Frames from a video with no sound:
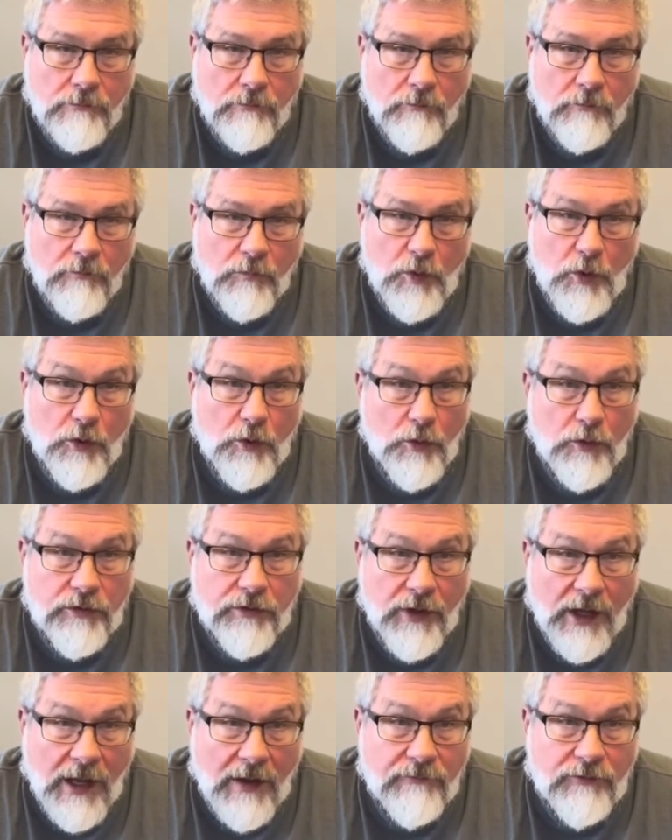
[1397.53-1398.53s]
you're going to
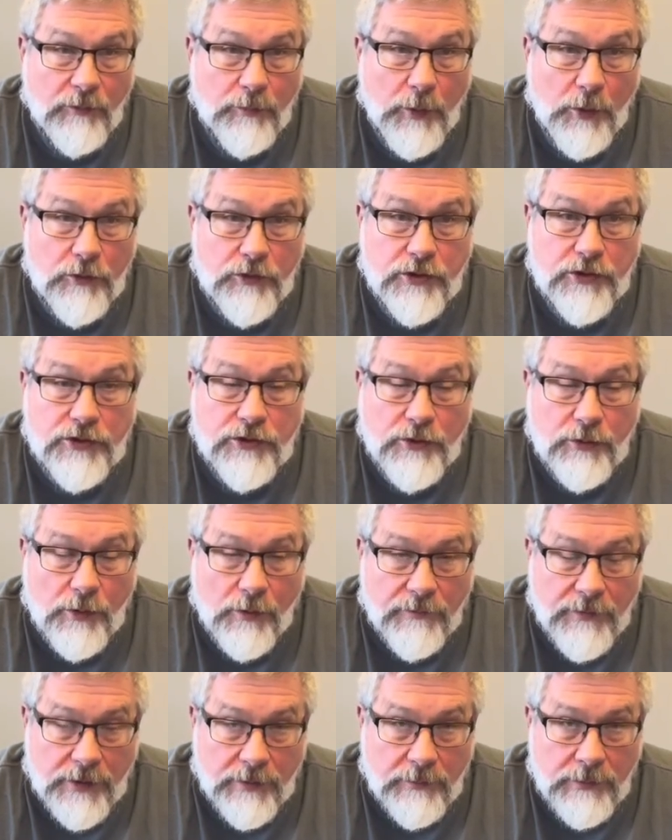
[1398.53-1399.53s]
have to purchase 2 of
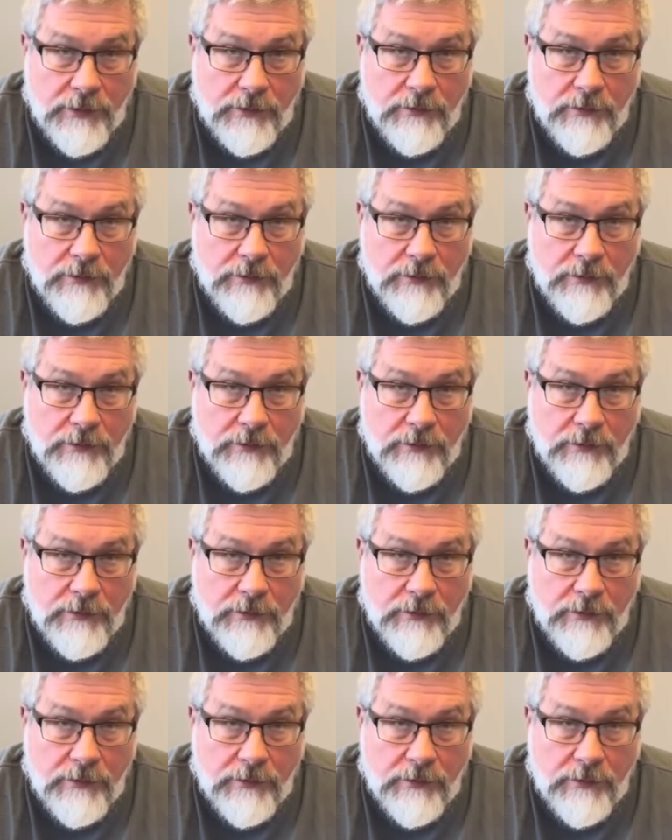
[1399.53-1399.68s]
them.